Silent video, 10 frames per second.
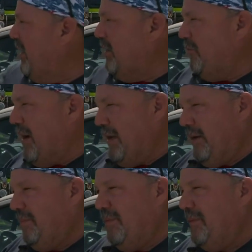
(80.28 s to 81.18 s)

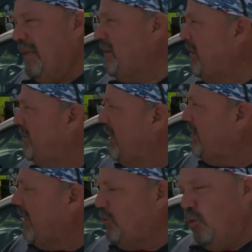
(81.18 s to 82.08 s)
firefighter, they
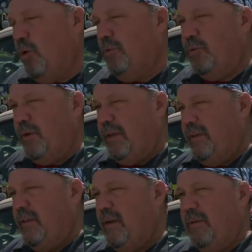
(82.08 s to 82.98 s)
they take too long to get
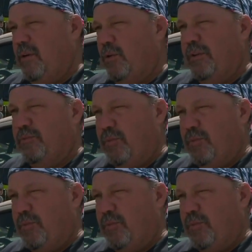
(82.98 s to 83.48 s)
in here because the